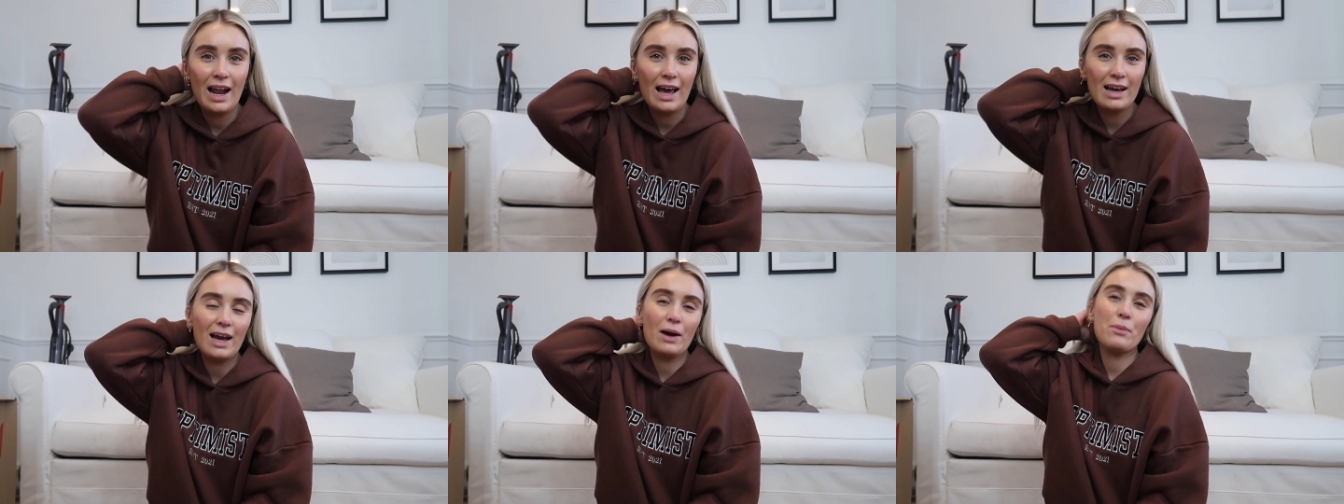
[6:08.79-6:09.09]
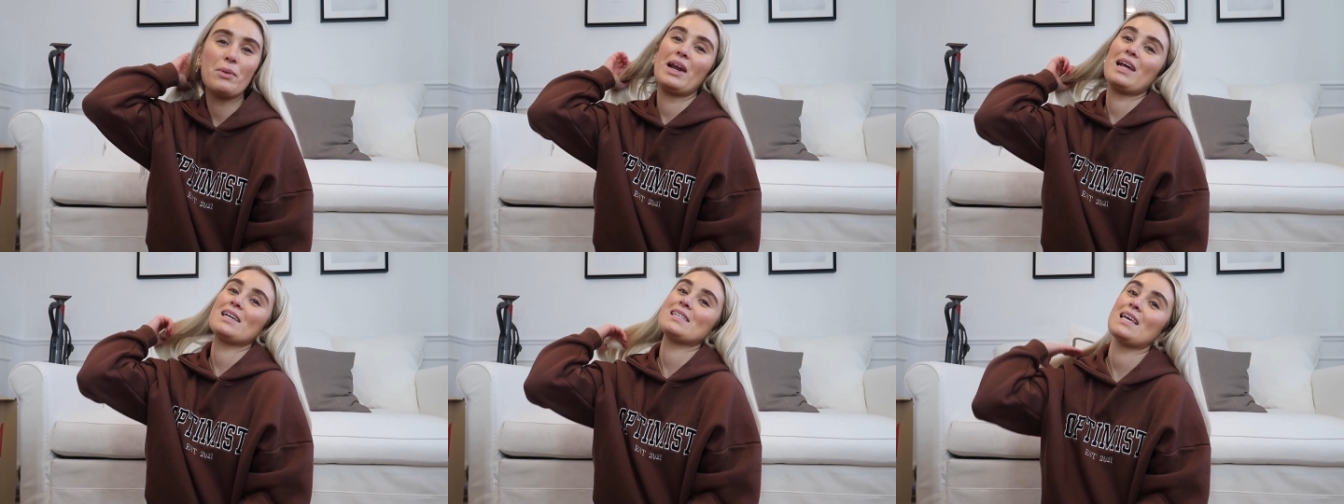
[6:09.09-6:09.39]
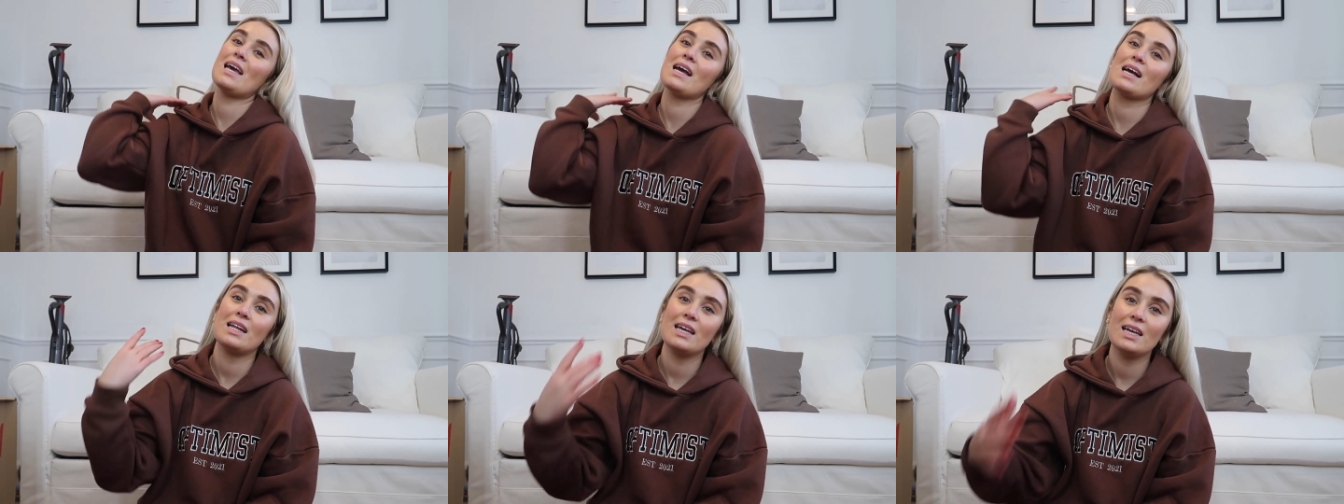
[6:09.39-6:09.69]
Like, when I
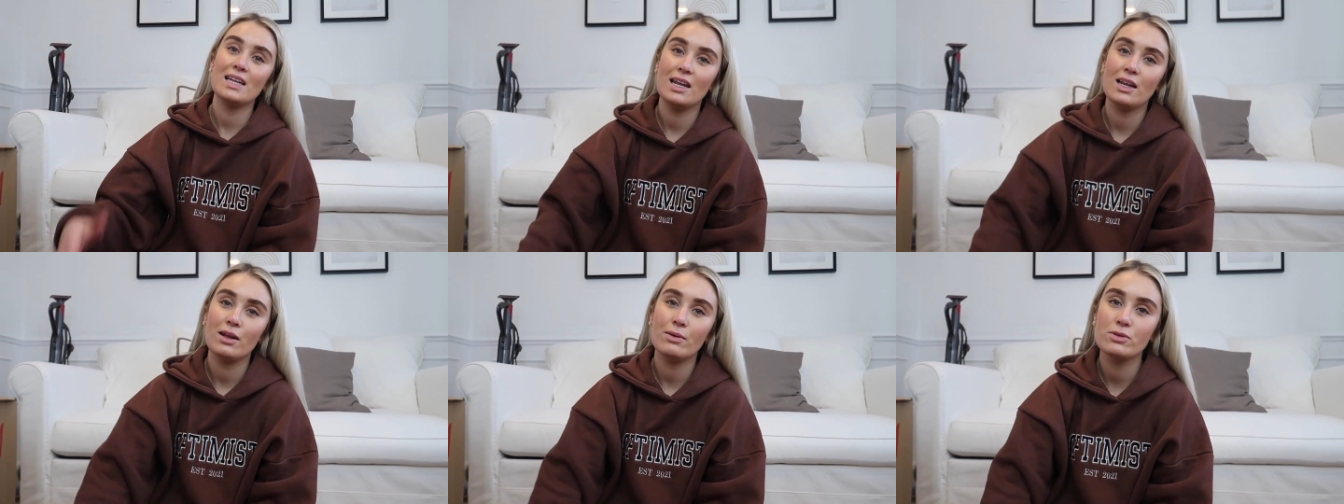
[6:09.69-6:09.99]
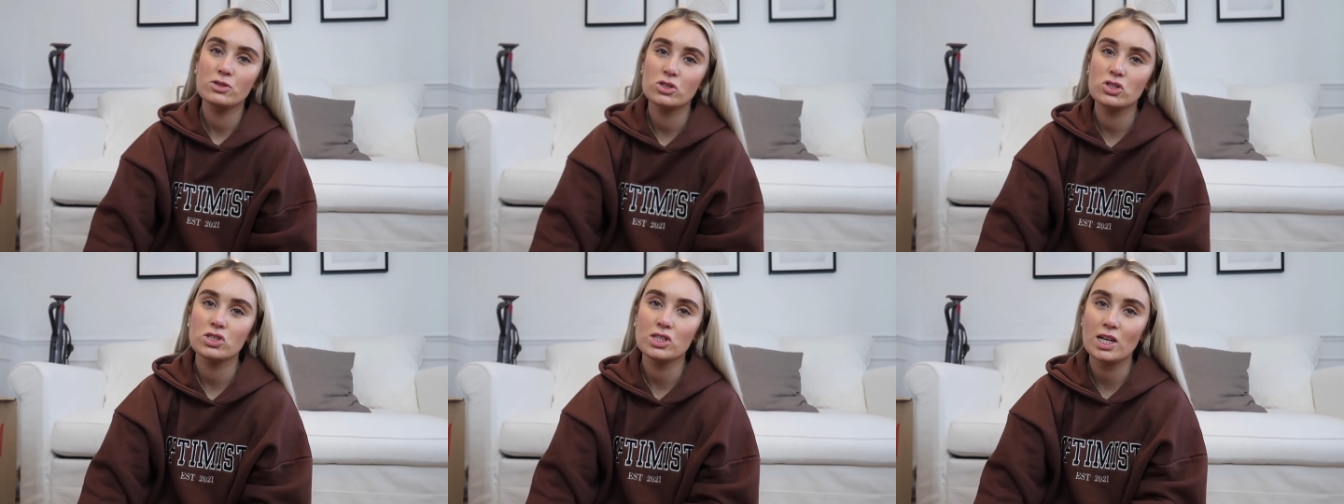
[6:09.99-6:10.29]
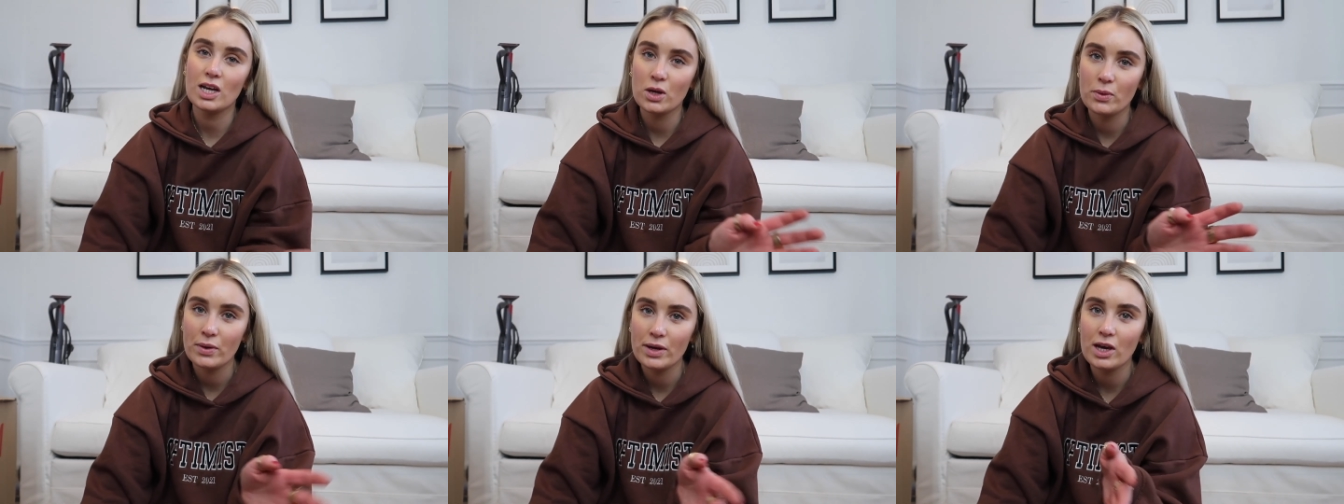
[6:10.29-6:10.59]
say cleaning, it was just
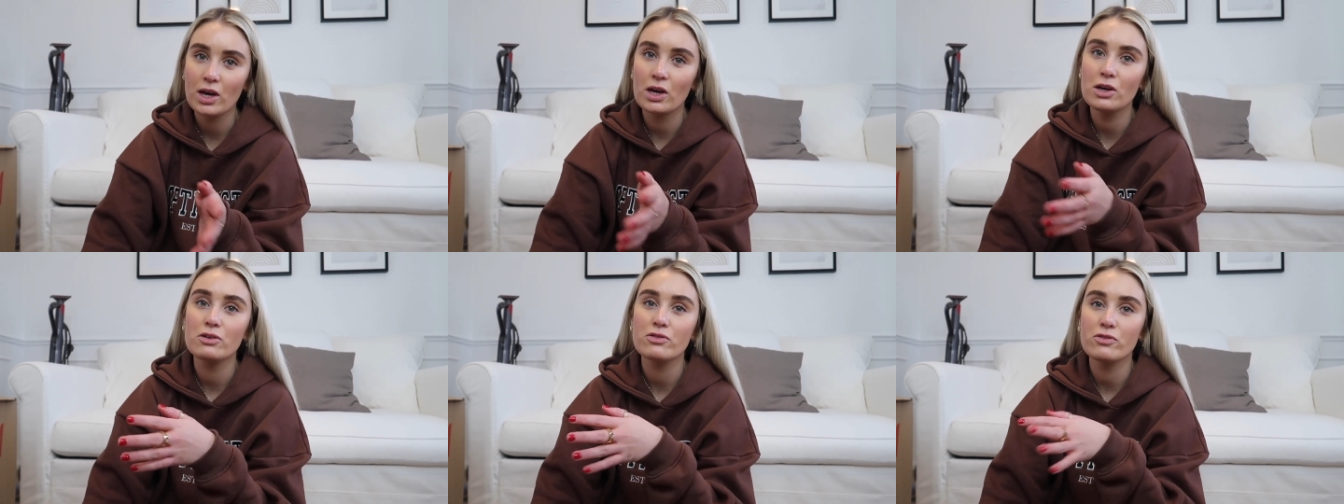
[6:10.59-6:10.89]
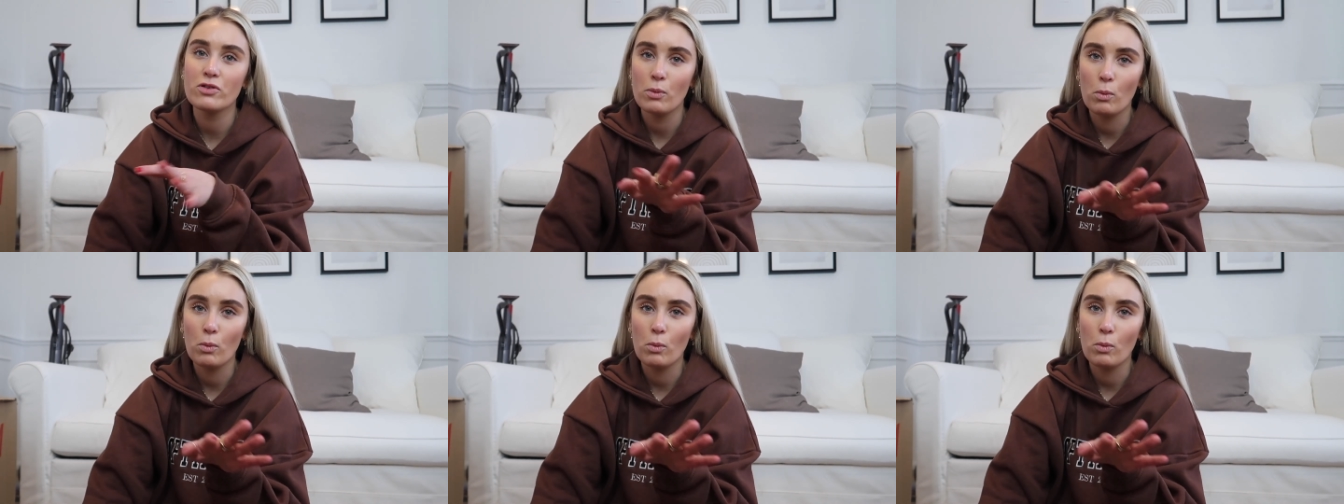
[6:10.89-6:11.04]
a quick hoover